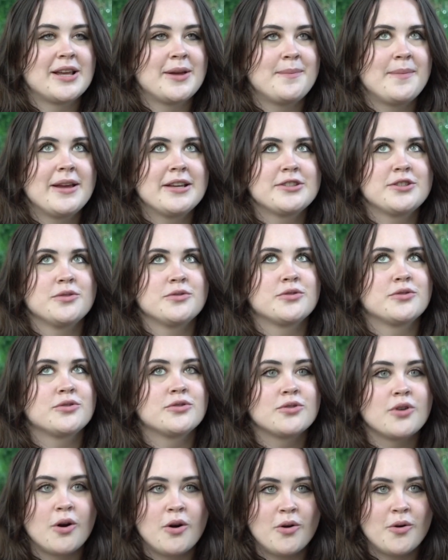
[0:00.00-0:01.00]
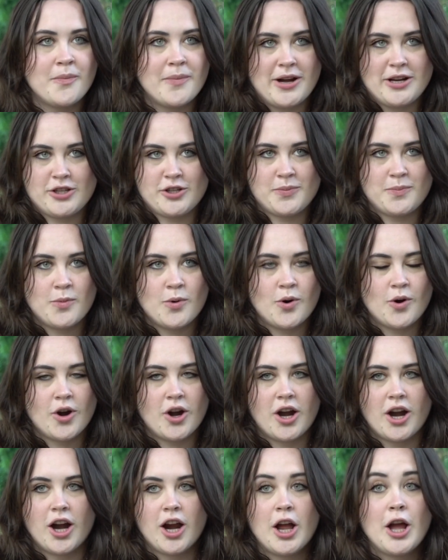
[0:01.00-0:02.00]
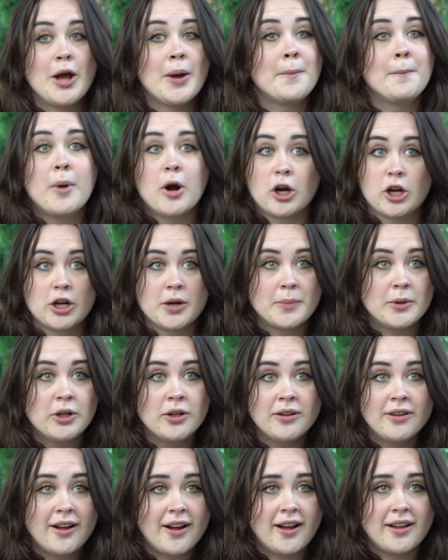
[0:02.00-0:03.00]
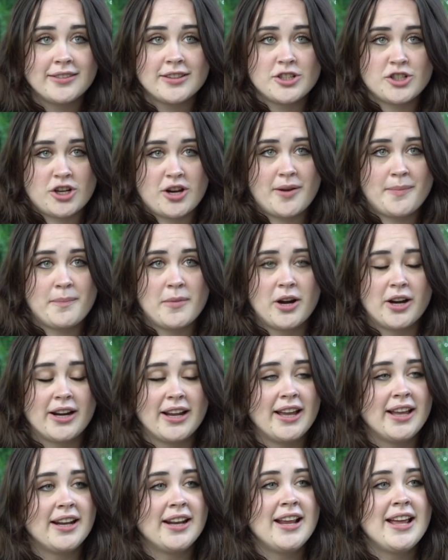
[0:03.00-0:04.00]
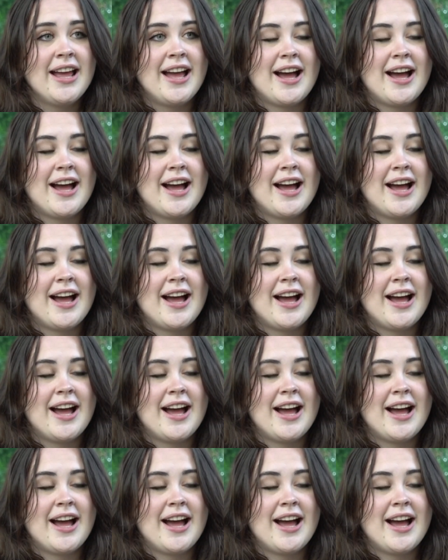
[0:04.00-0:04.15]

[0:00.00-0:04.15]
it makes you so much more marketable on the job market.